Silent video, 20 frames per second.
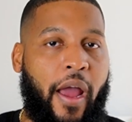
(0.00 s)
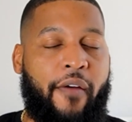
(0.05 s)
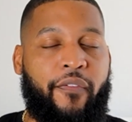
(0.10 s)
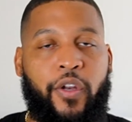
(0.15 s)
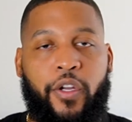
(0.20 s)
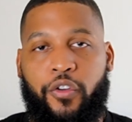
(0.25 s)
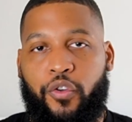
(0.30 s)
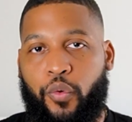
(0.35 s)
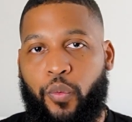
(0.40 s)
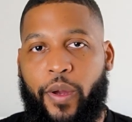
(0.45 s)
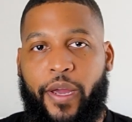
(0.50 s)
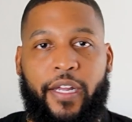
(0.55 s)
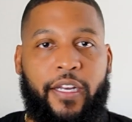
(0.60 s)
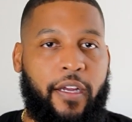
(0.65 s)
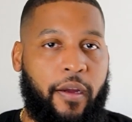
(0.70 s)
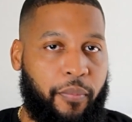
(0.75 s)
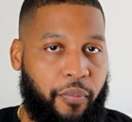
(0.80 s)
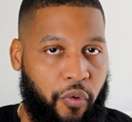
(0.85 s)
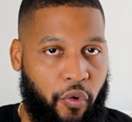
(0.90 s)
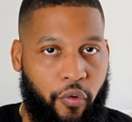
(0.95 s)
having to do any
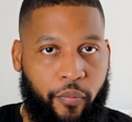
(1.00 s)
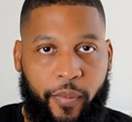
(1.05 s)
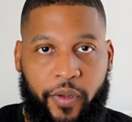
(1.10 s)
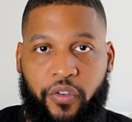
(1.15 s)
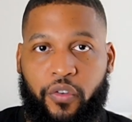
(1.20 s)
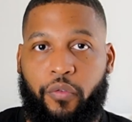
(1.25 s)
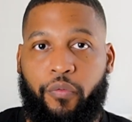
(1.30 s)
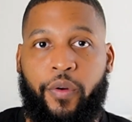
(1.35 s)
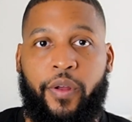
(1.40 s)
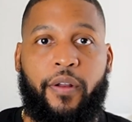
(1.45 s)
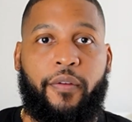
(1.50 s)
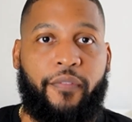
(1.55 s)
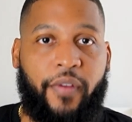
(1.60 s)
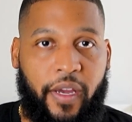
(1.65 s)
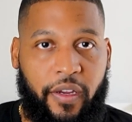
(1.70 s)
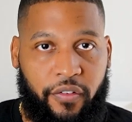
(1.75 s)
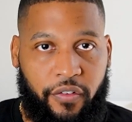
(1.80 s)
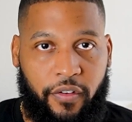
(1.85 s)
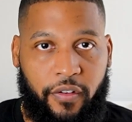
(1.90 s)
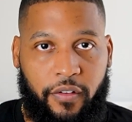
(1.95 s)
improvements or
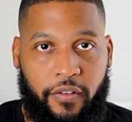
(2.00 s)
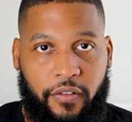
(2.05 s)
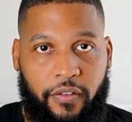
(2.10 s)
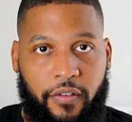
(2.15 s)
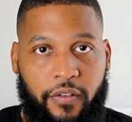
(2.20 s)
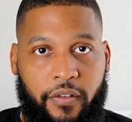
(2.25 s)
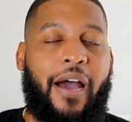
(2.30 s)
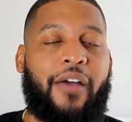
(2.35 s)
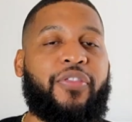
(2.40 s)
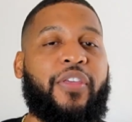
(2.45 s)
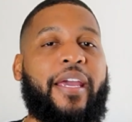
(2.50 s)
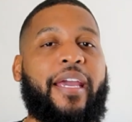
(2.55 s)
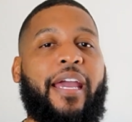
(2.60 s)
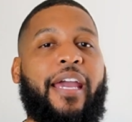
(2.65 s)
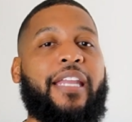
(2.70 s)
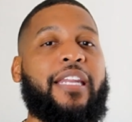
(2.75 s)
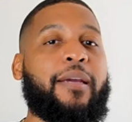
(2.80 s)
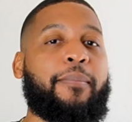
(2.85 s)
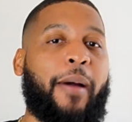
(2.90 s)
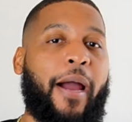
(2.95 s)
renovations. I think
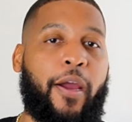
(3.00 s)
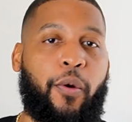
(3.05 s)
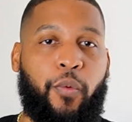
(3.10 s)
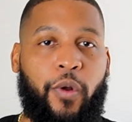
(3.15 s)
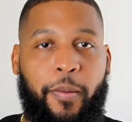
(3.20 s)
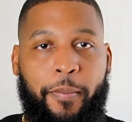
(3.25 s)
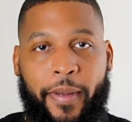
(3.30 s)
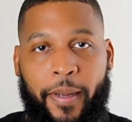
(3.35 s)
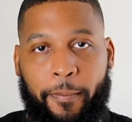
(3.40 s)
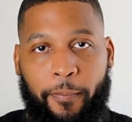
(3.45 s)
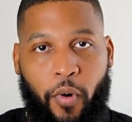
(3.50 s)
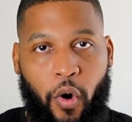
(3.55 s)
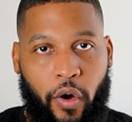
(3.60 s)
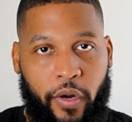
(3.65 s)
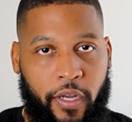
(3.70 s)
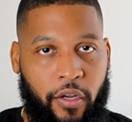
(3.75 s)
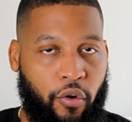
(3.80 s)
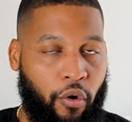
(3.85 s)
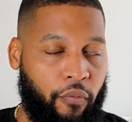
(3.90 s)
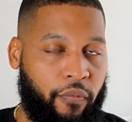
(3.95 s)
anybody would have been bought
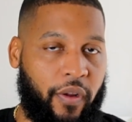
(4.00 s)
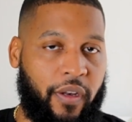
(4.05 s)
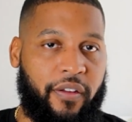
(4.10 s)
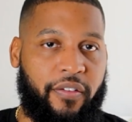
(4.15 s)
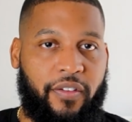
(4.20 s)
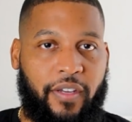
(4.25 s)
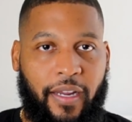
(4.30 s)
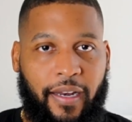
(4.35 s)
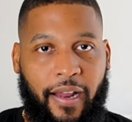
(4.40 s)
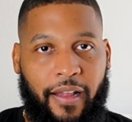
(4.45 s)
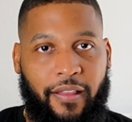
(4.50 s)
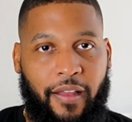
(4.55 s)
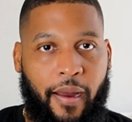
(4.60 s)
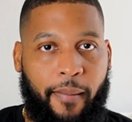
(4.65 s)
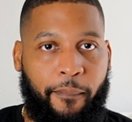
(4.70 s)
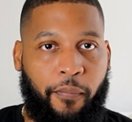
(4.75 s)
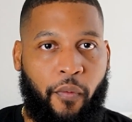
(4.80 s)
in on real estate at that